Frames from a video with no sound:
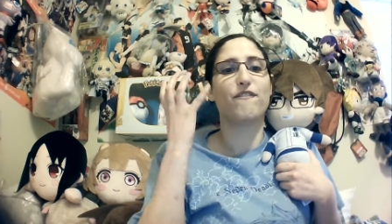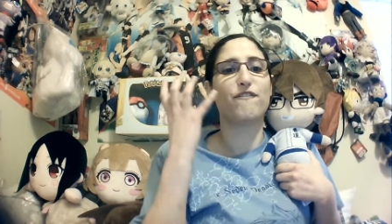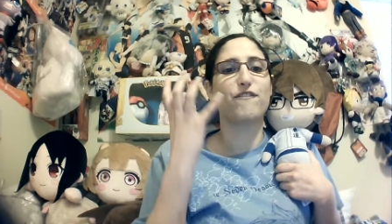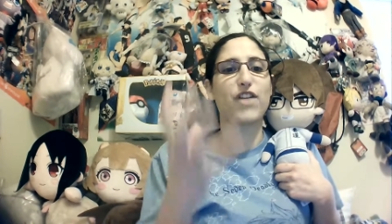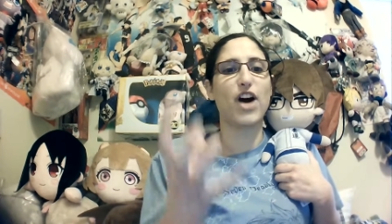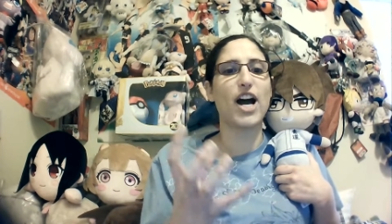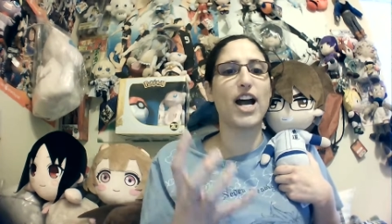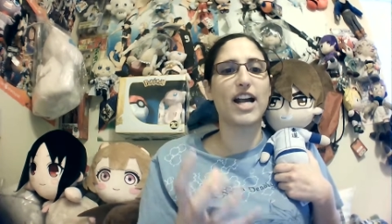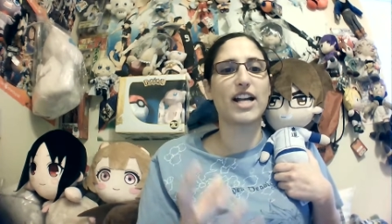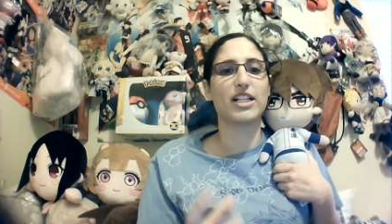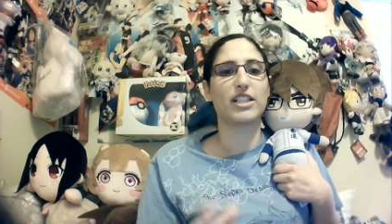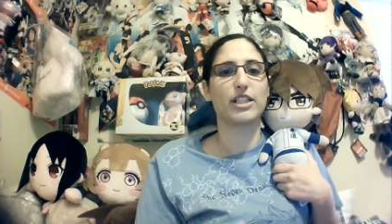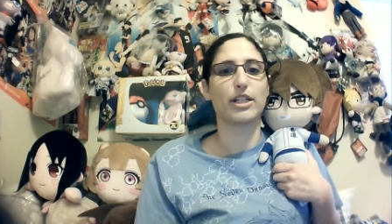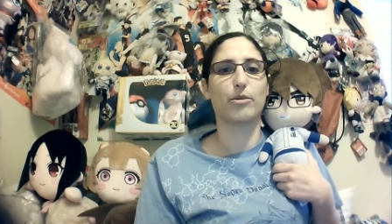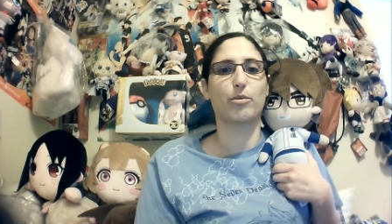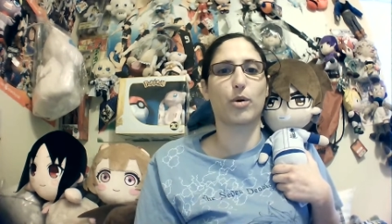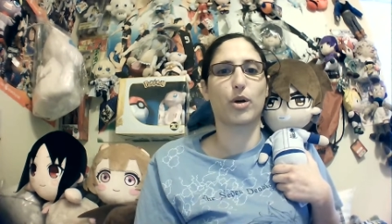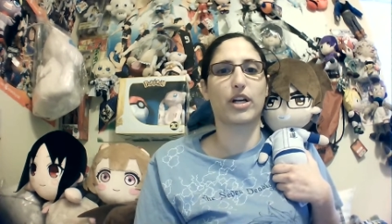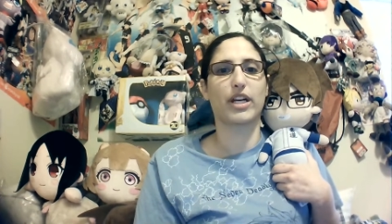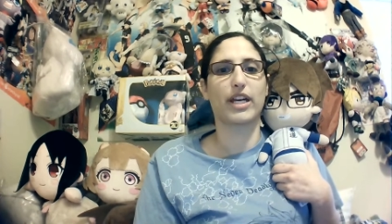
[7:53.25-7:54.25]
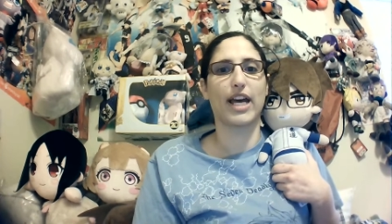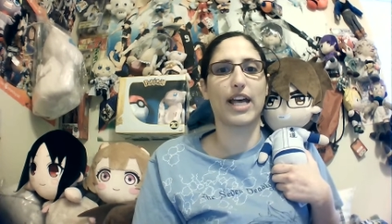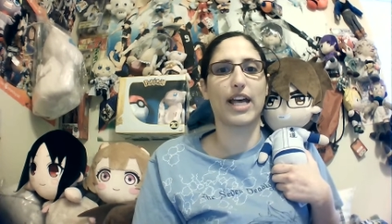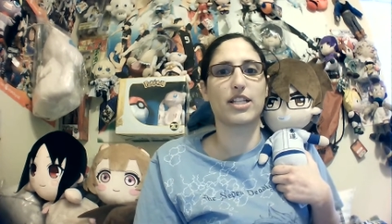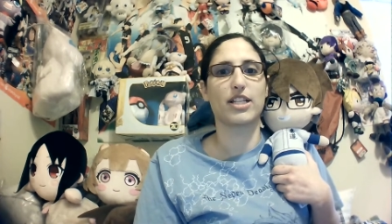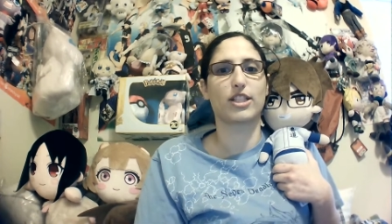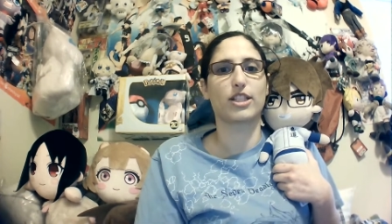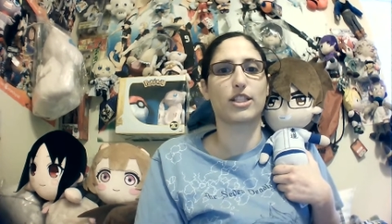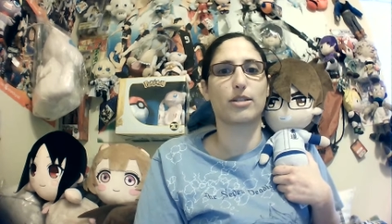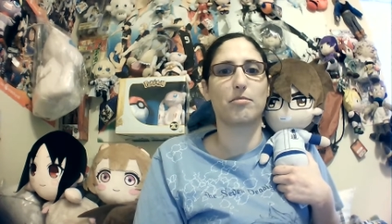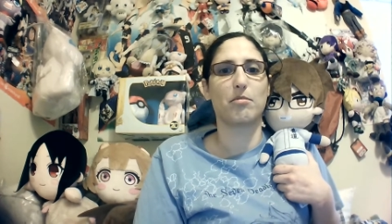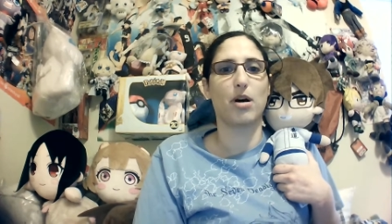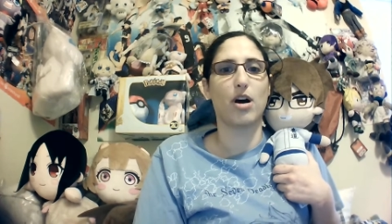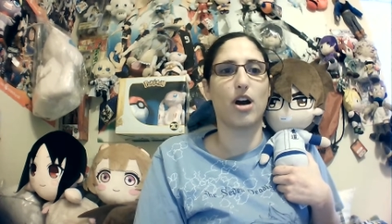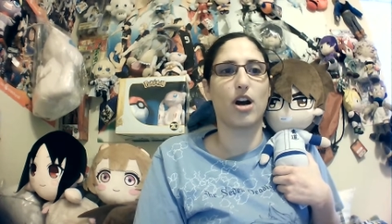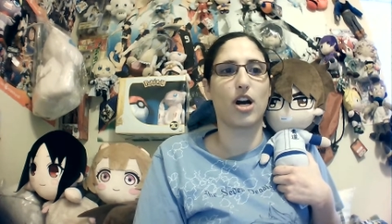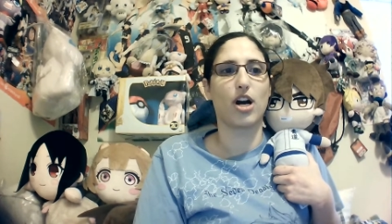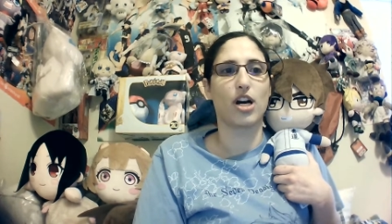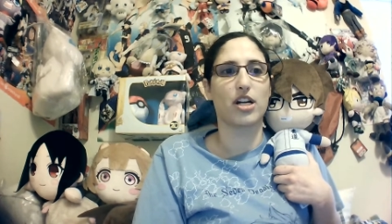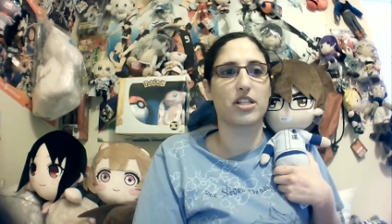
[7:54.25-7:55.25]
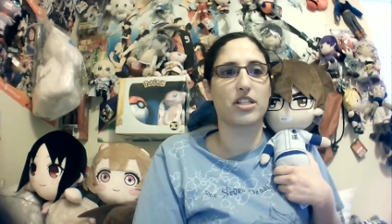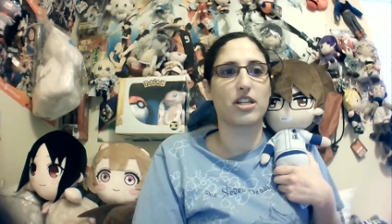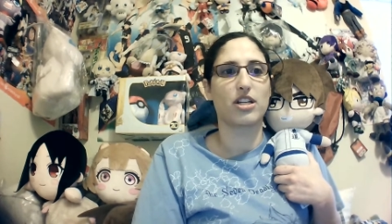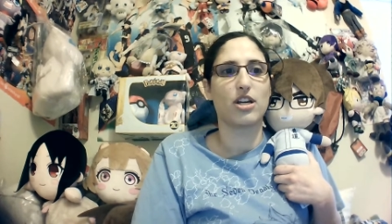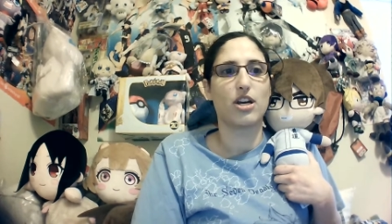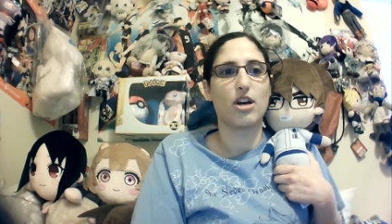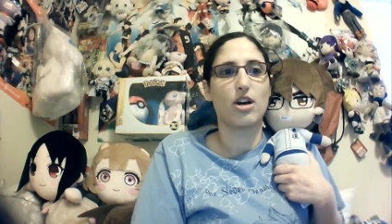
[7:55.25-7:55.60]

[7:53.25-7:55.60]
Finally, we're getting some art.